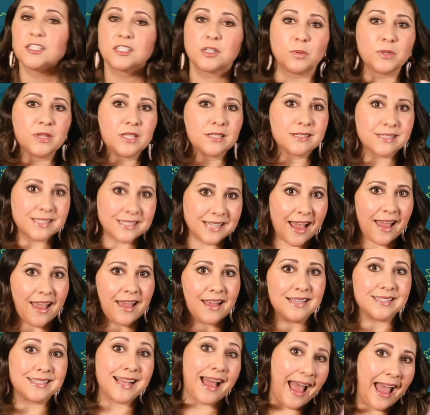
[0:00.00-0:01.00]
So what they're
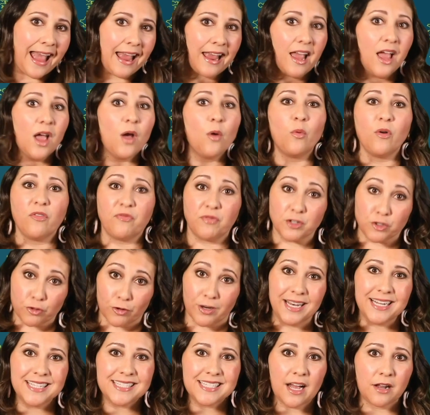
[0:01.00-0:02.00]
saying is, hey, we've been
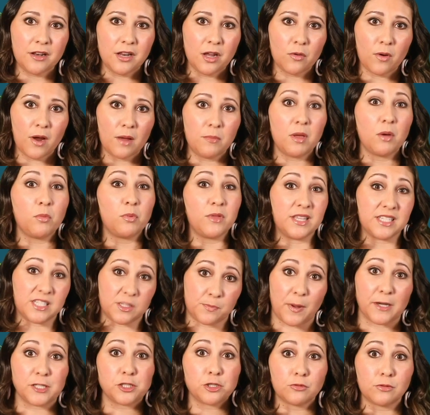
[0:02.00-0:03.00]
treating Saudi Arabia with
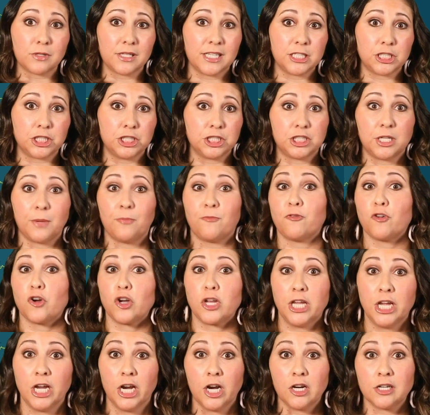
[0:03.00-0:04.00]
this special relationship
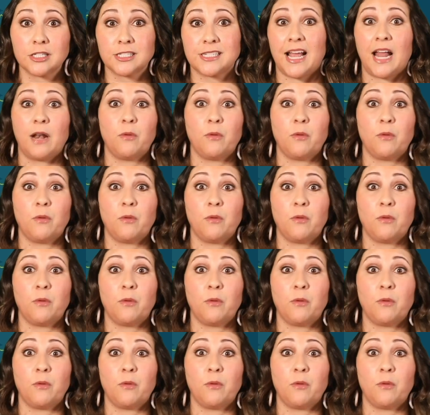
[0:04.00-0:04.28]
for years,